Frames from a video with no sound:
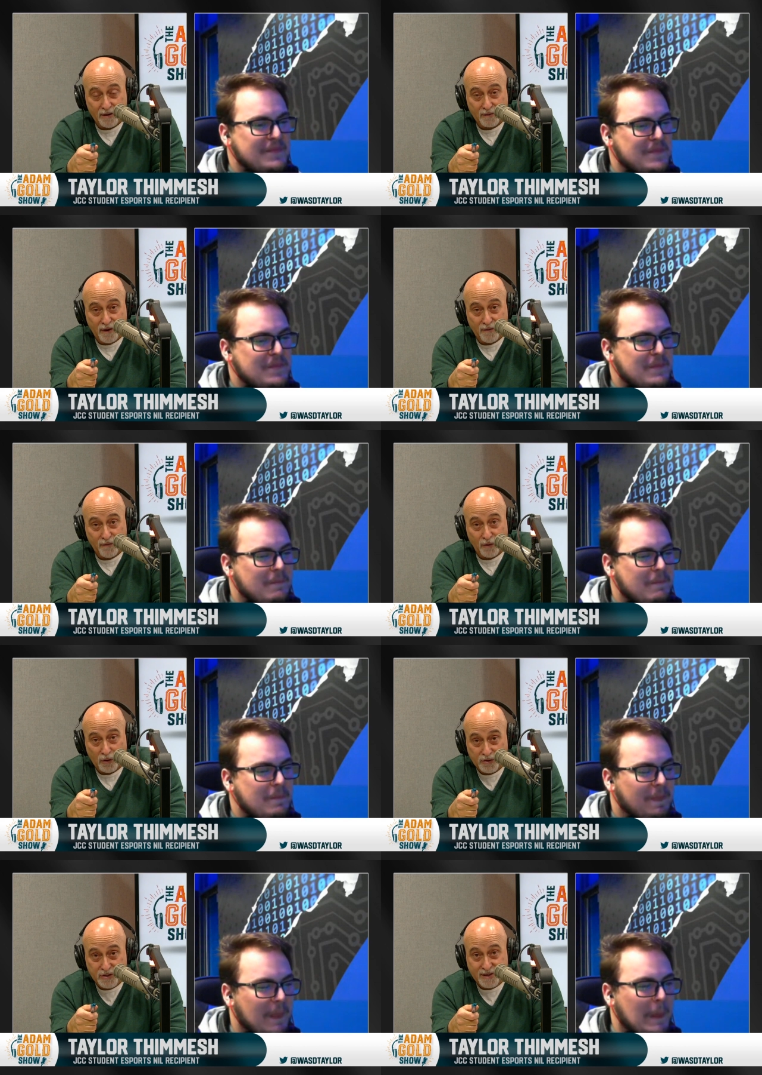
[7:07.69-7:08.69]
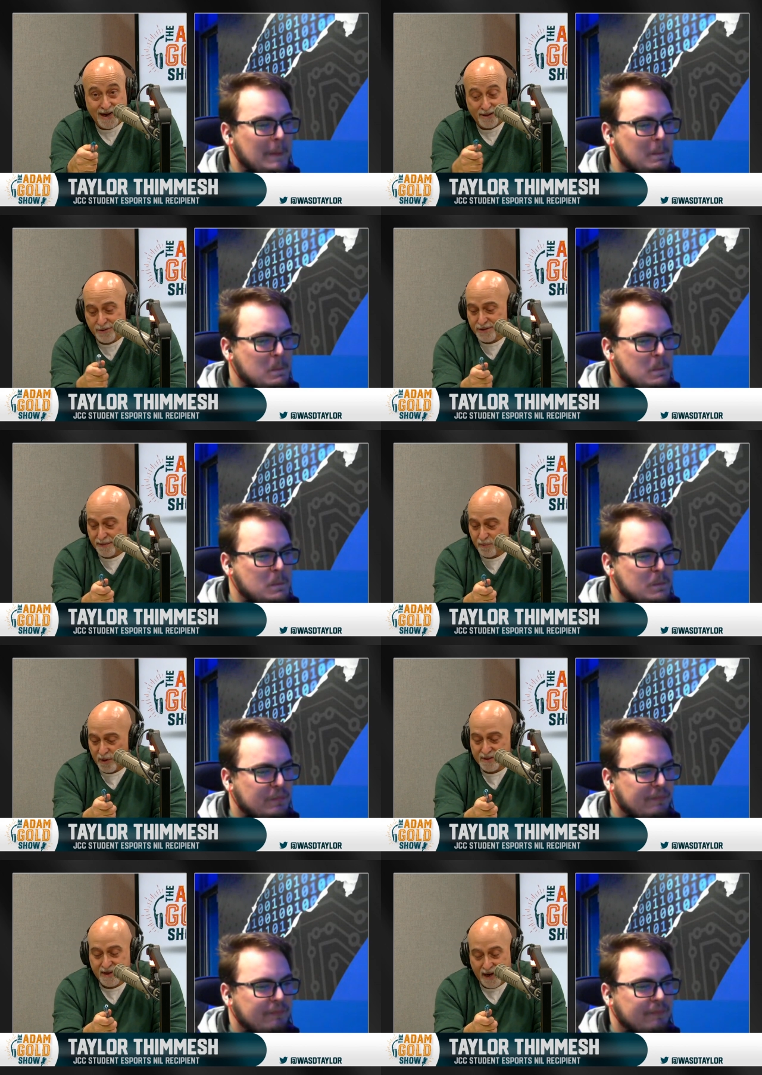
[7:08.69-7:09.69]
Speaker 1: a full scholarship. What it's
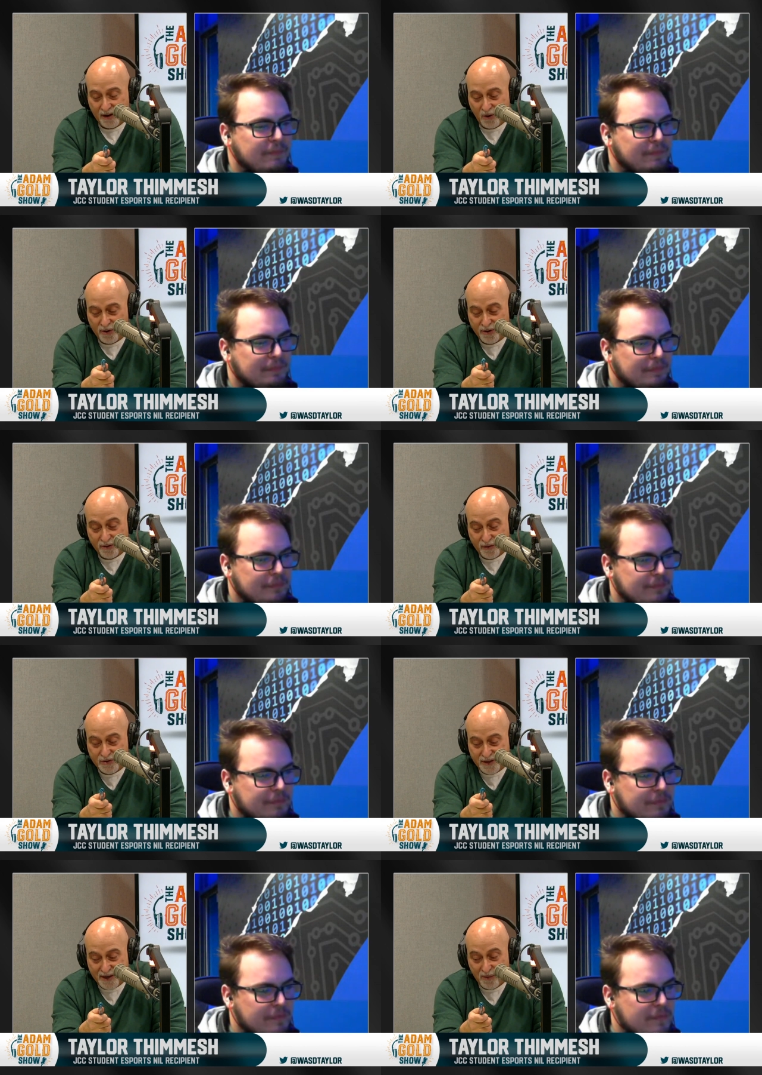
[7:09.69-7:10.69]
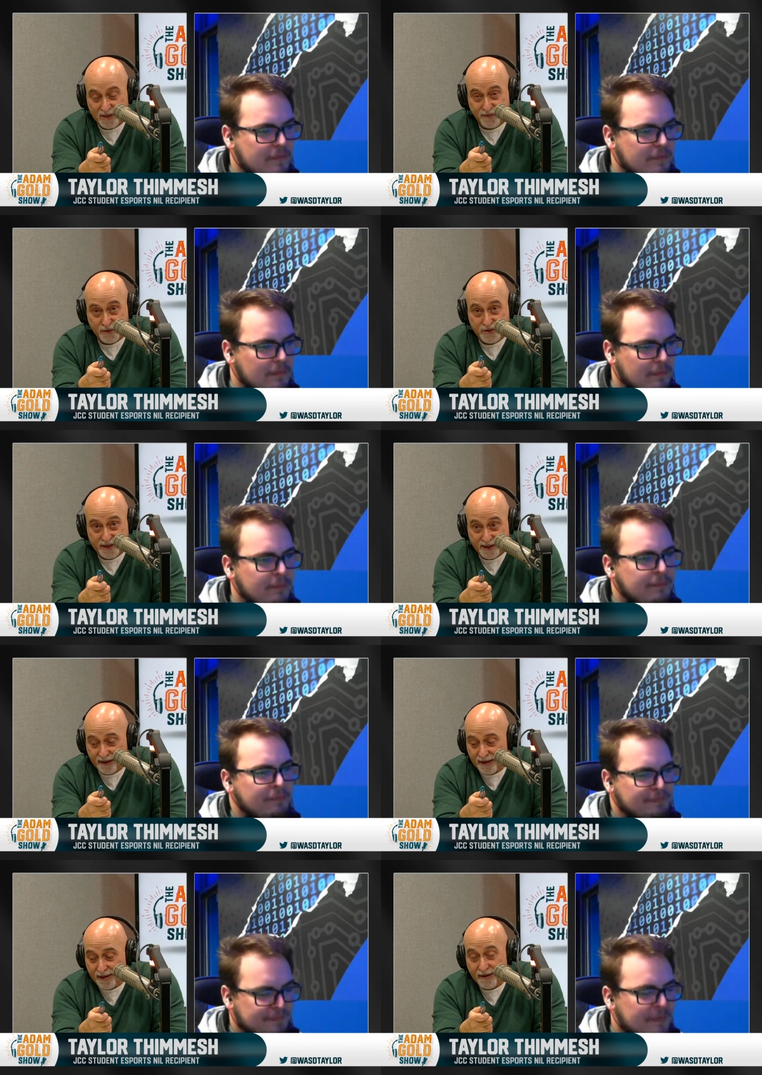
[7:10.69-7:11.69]
Concord University in West Virginia
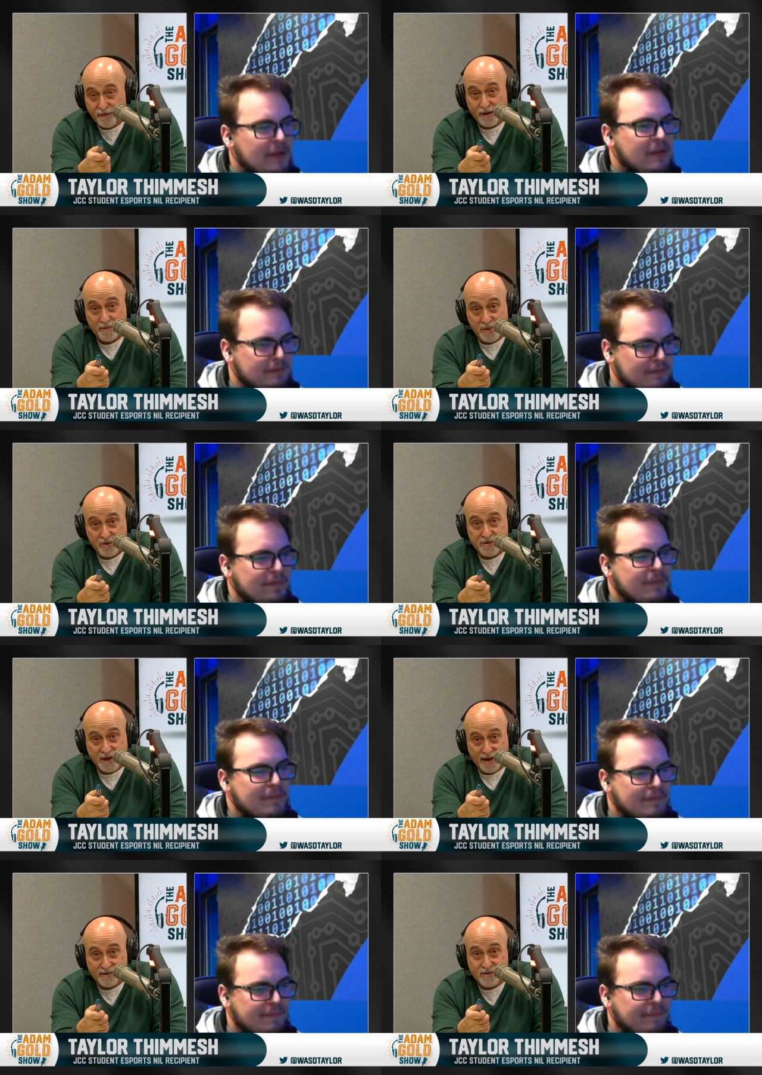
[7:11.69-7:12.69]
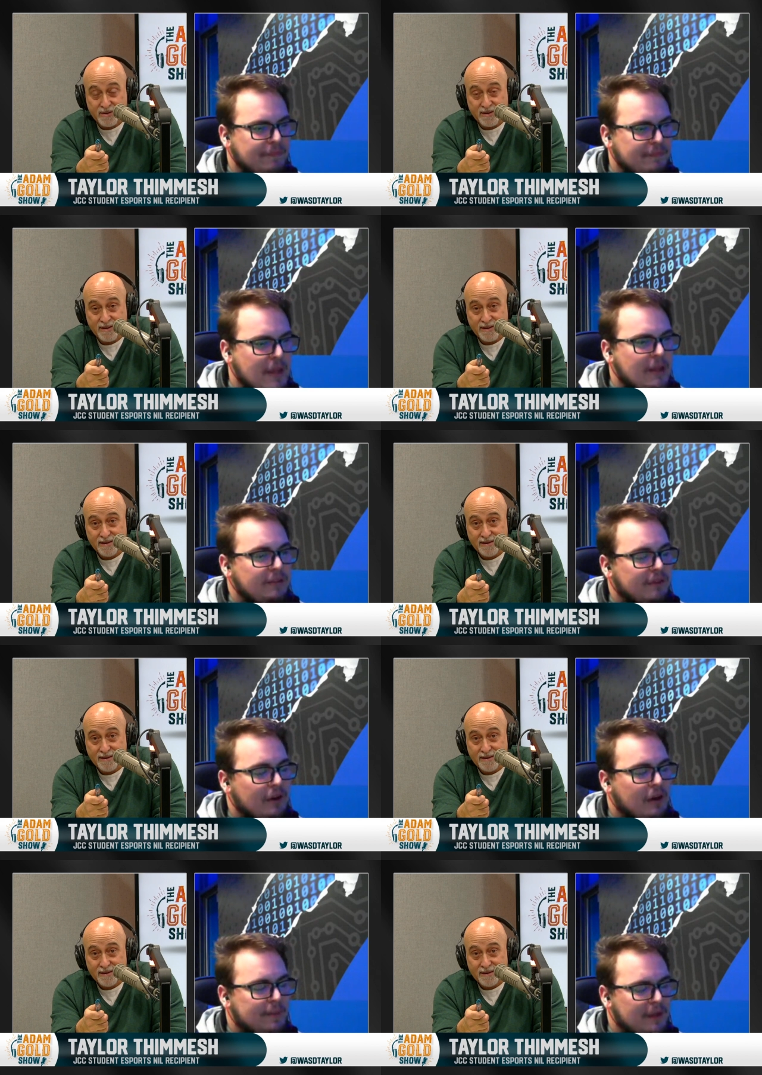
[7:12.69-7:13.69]
for computer science.
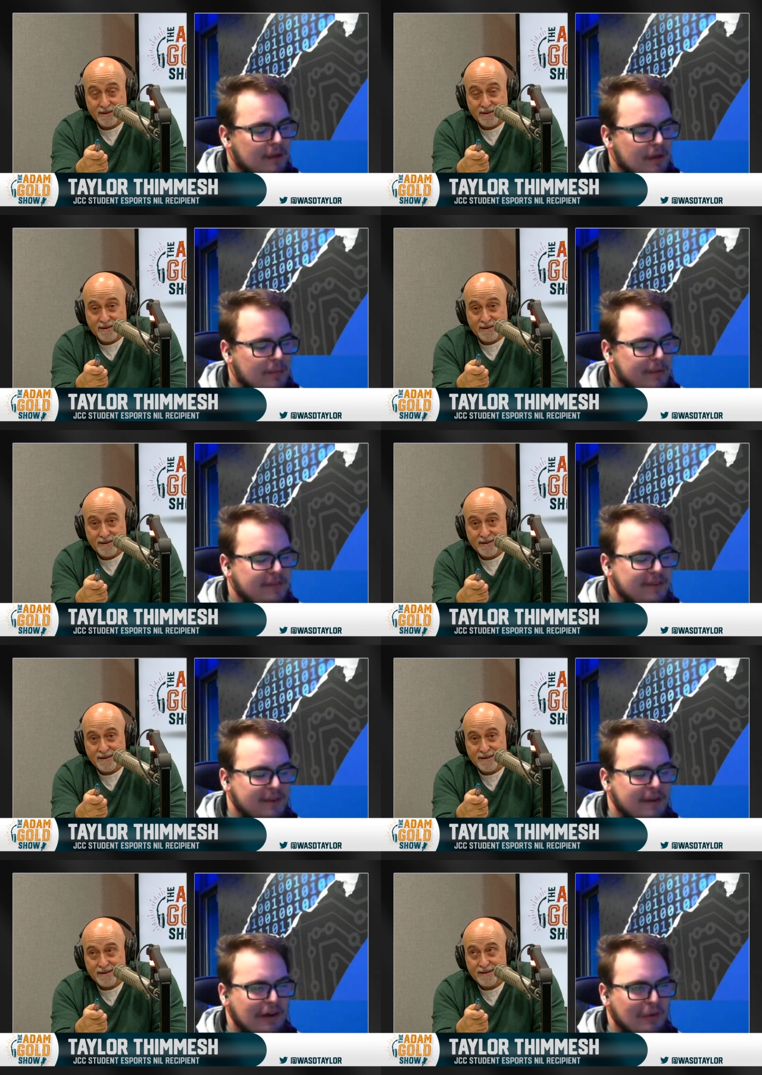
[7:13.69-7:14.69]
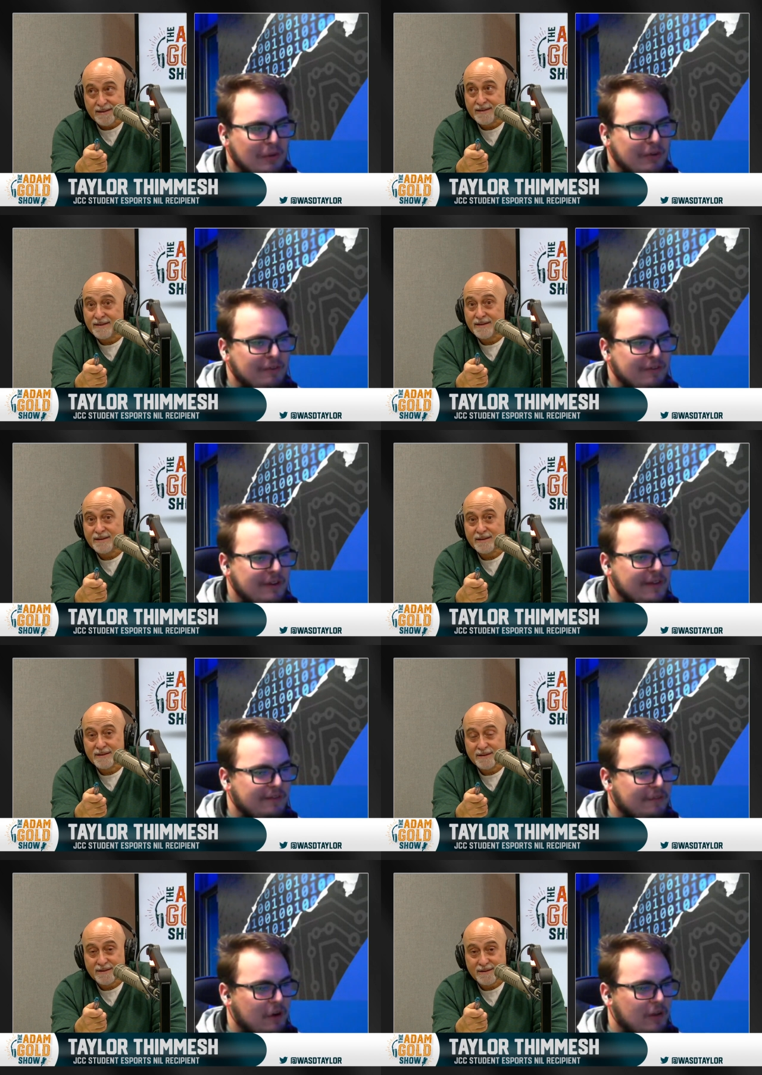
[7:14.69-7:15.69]
Speaker 2: Yeah, so I'll be I'll be attending Concord
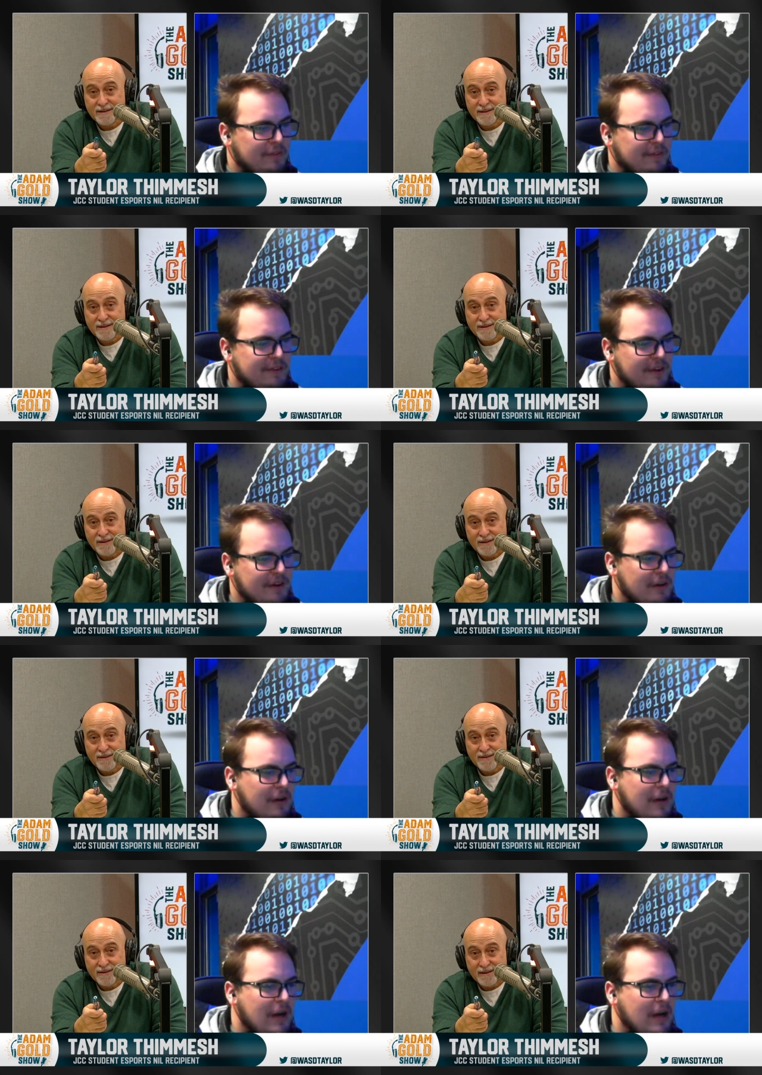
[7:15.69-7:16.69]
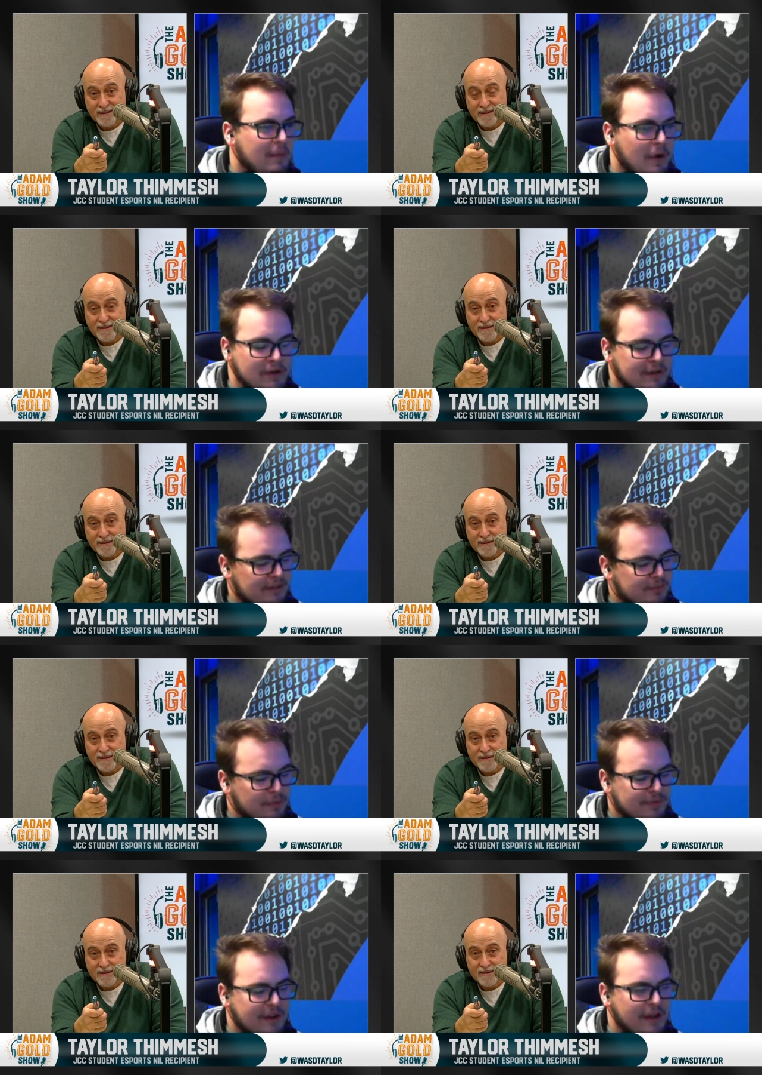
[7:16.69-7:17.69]
University in the fall of this year um, on an
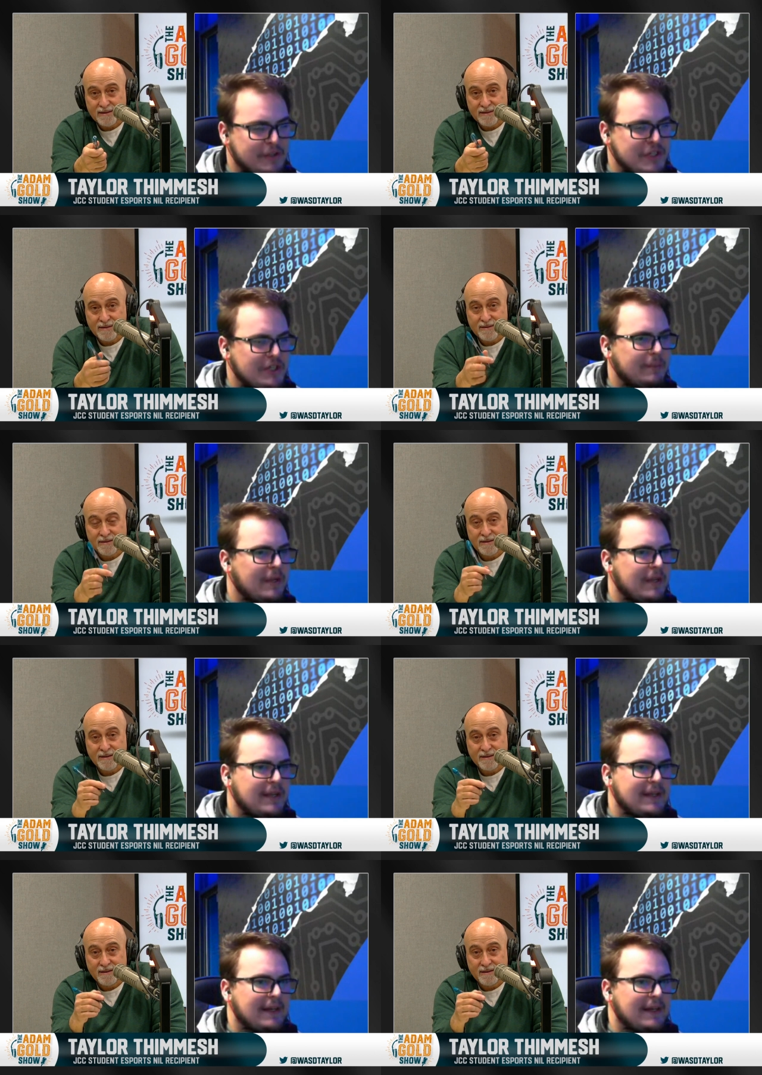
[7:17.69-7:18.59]
esports scholarship.